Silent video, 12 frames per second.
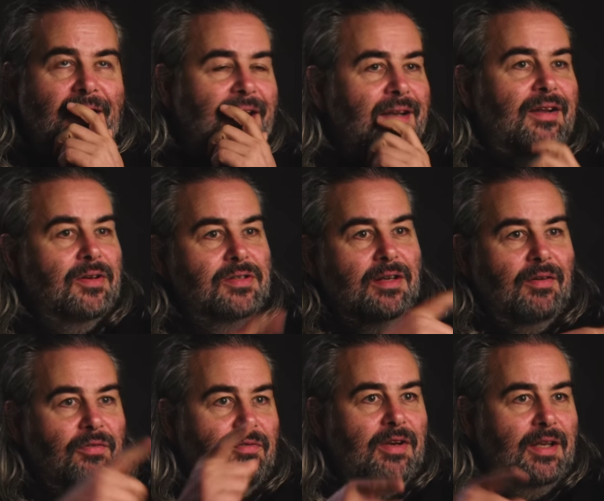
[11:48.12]
hey, those are
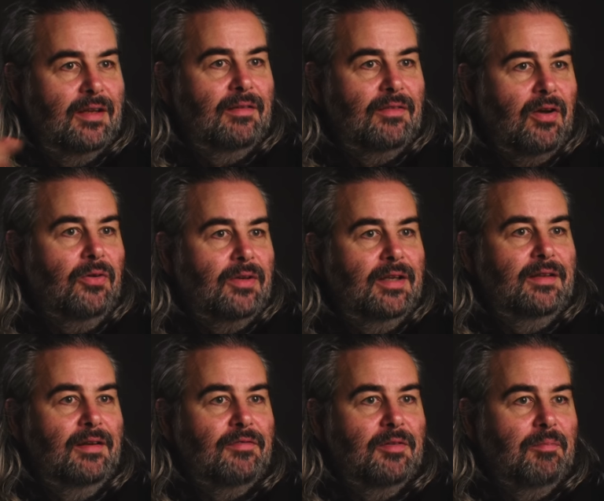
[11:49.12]
three totally
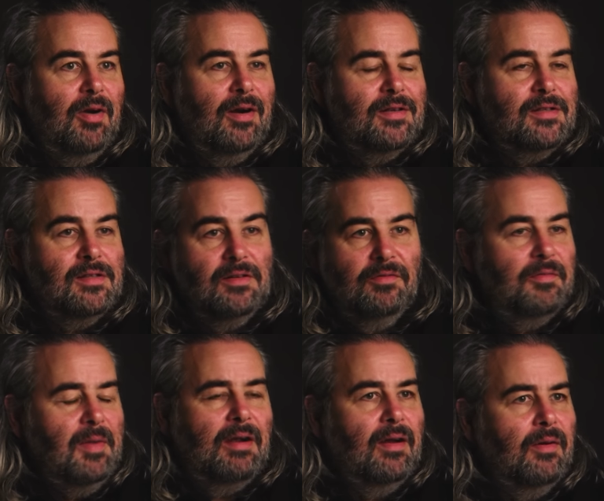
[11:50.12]
different parts of
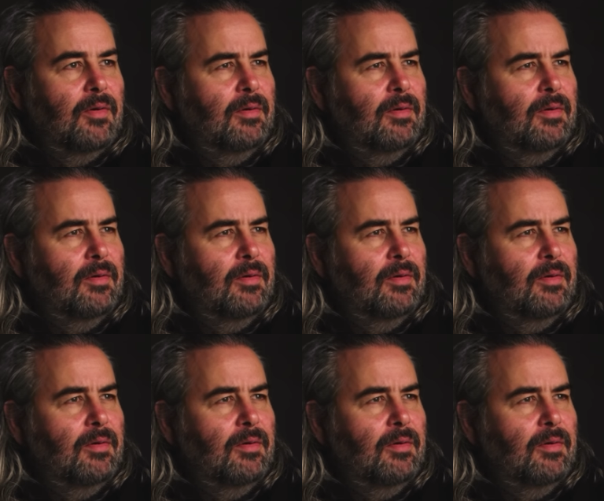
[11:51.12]
America